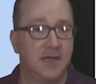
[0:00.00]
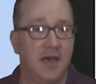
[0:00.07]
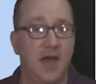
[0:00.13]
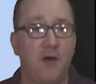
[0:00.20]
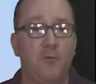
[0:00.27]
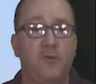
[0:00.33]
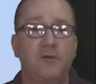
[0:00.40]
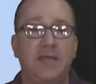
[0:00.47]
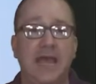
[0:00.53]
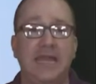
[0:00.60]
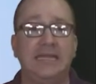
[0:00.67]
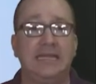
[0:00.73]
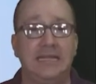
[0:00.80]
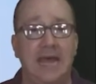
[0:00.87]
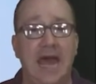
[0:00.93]
We'll get
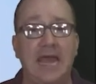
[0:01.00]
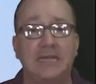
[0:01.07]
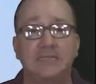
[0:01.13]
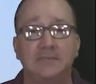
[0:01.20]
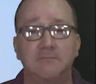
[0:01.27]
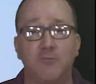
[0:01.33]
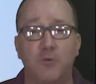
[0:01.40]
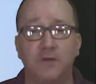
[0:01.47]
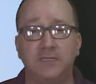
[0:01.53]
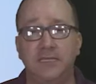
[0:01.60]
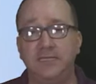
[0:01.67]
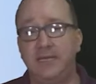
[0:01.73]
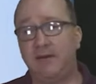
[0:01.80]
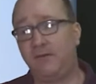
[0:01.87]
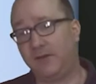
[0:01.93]
into that in some more
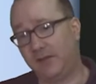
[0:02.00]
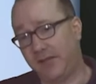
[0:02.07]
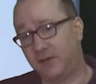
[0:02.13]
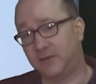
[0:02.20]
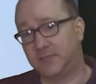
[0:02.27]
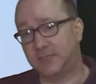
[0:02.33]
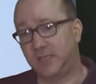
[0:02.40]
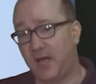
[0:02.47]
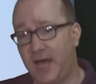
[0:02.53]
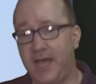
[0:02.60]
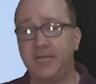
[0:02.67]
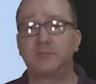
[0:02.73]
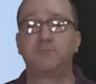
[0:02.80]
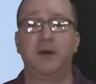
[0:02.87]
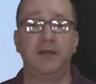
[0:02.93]
detail in later
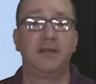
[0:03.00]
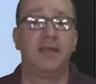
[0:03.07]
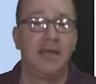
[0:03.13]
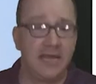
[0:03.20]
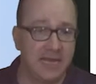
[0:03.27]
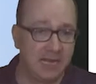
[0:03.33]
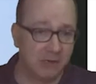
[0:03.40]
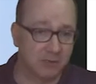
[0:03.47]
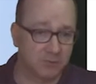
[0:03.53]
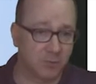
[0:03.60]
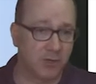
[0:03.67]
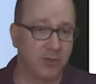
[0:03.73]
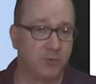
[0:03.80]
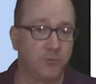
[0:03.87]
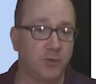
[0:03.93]
slides, but here's
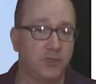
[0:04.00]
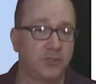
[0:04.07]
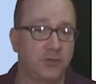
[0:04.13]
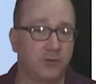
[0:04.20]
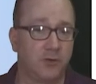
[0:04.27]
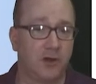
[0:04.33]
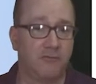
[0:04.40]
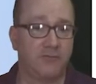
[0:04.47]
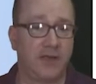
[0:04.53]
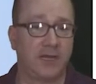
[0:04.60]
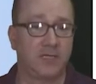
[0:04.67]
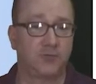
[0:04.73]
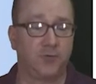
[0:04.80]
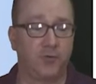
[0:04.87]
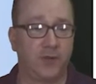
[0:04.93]
where you would turn off that
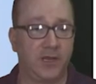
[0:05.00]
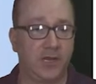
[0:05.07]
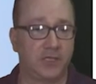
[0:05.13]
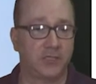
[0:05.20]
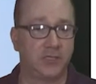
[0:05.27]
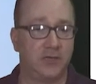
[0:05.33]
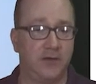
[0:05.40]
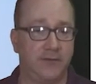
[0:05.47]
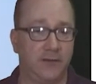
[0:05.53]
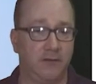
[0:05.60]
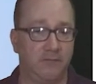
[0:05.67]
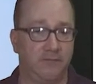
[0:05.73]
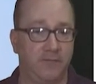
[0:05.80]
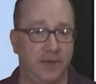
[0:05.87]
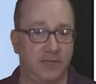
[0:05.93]
control connection on the
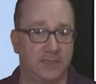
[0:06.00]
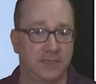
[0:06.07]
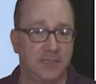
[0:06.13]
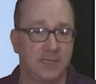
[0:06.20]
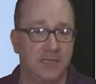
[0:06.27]
interface.